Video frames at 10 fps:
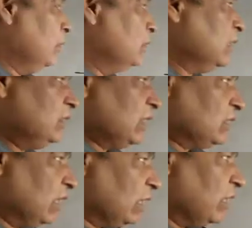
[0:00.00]
Since
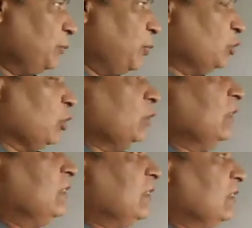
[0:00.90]
external force on
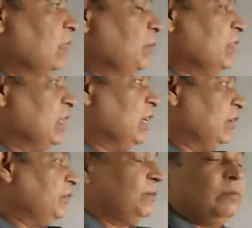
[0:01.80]
this system is
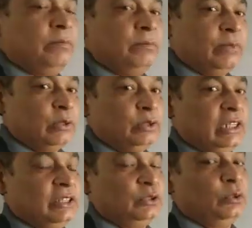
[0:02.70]
F, because
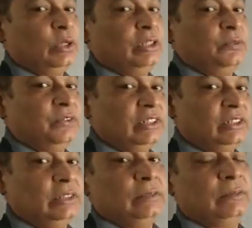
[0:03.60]
there is no other
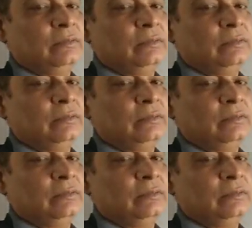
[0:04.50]
friction,